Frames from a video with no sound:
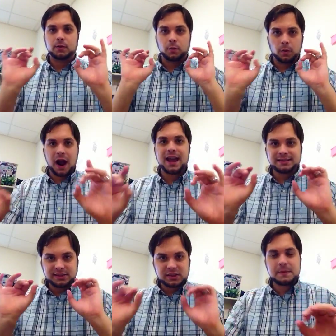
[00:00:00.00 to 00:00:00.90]

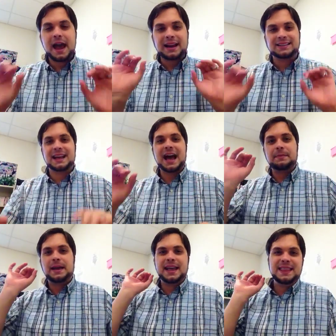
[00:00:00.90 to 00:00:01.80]
Right smack
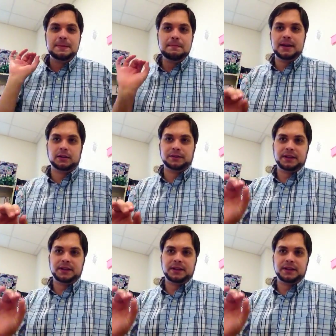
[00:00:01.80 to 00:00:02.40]
dab in the middle.